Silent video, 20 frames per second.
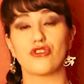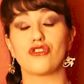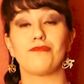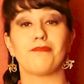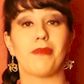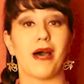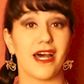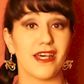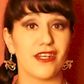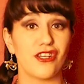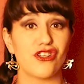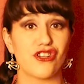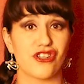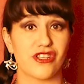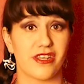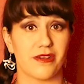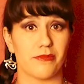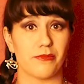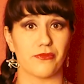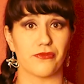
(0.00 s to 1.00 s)
to
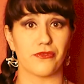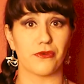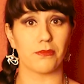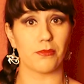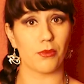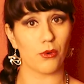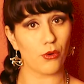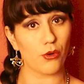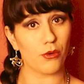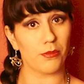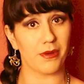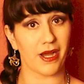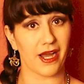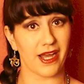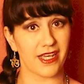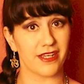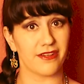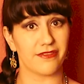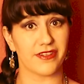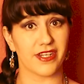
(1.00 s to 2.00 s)
punish them for poor
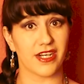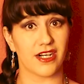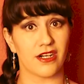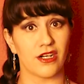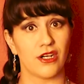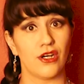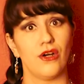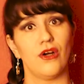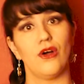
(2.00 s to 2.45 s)
behaviour